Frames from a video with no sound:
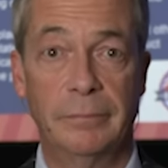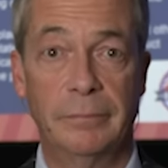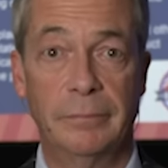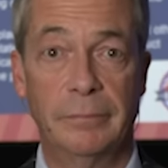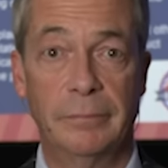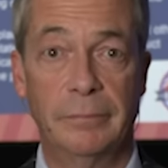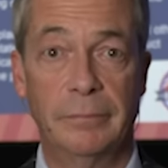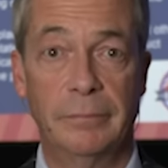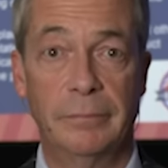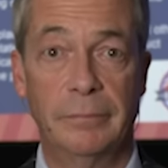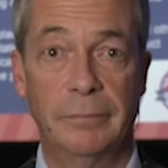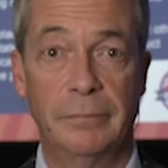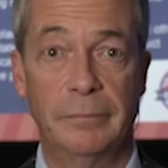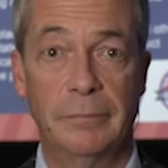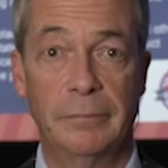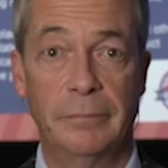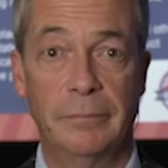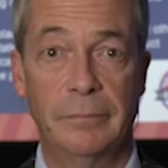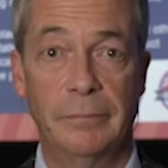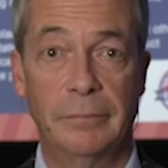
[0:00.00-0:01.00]

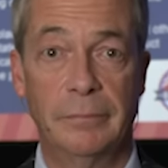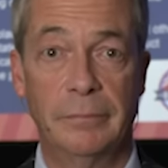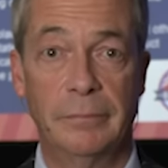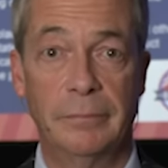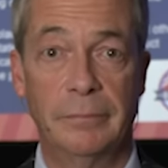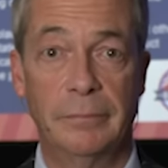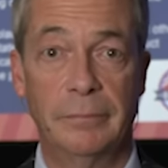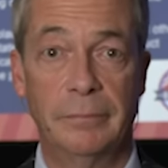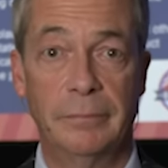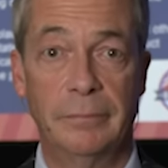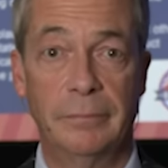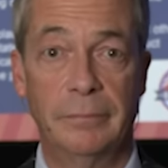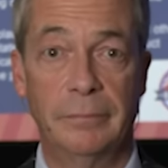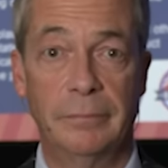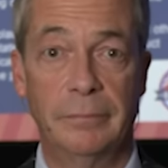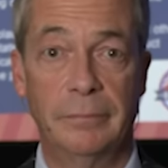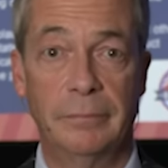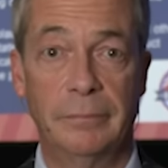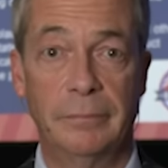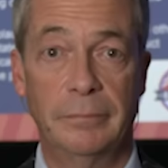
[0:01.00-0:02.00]

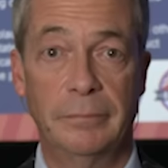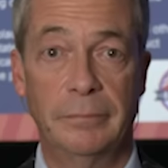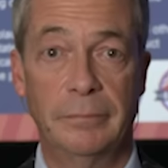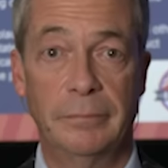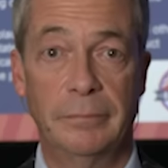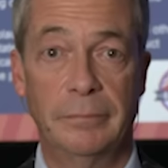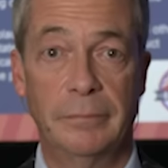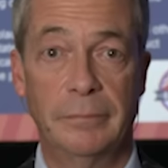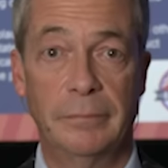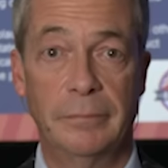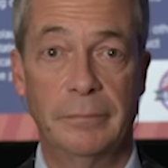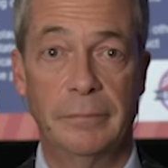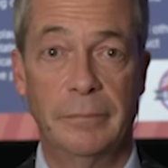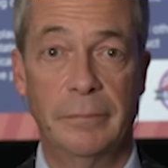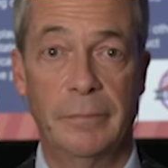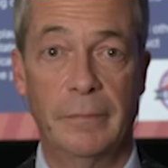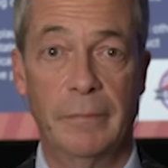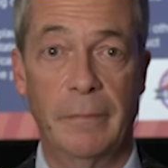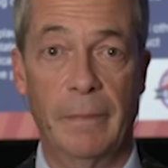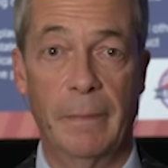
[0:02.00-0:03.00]

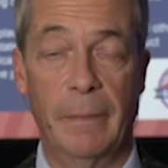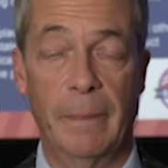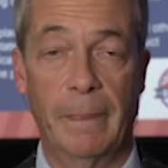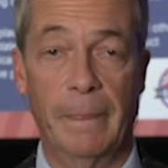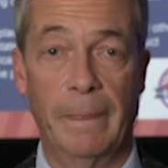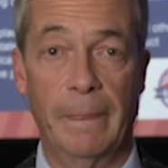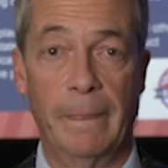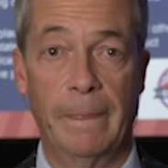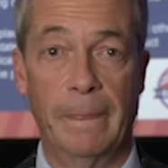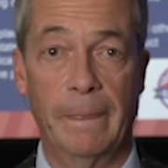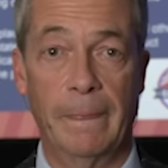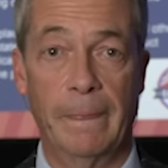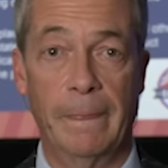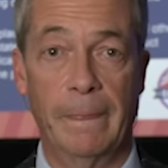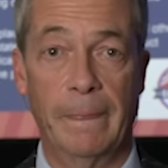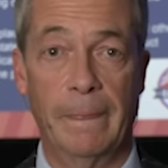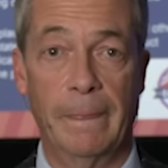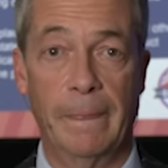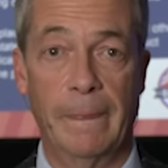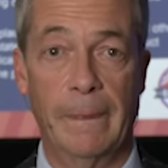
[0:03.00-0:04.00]

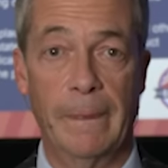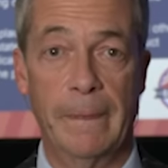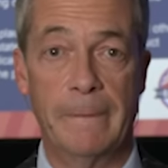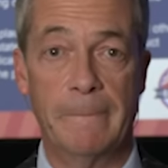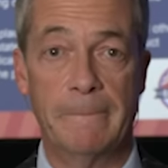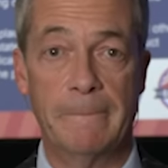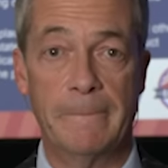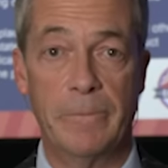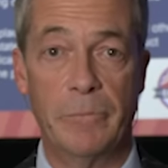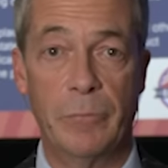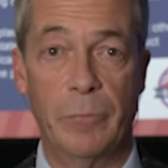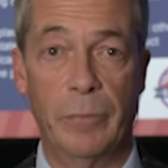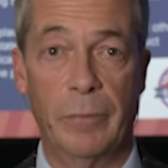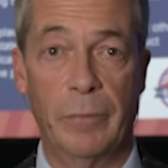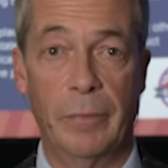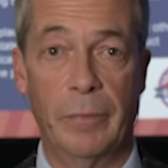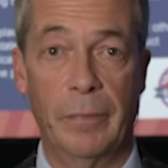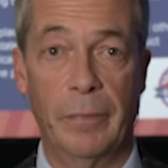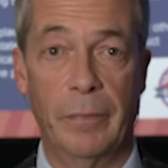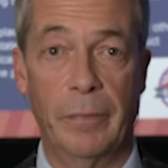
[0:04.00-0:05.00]

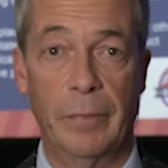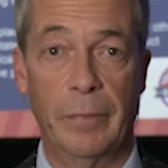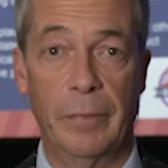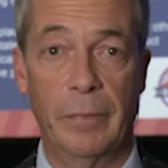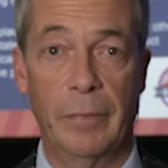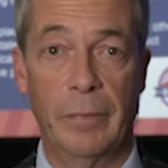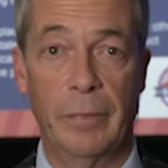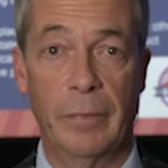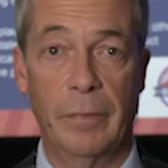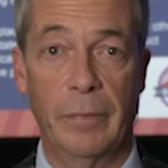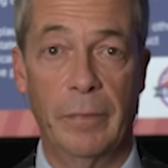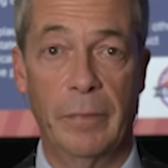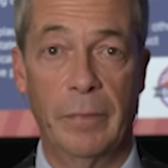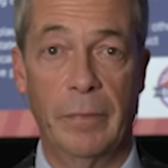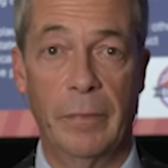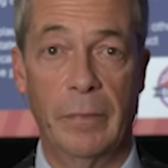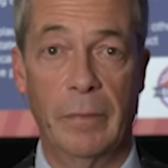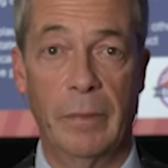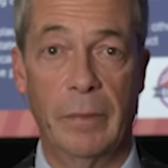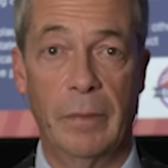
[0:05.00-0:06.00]

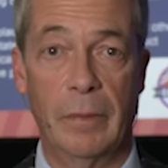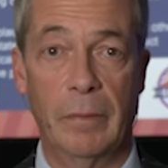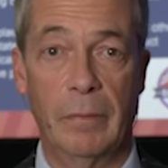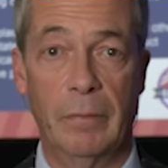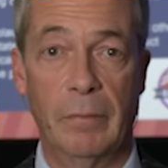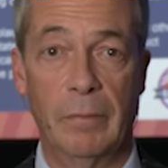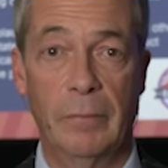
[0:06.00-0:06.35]
No words are spoken by the person on screen.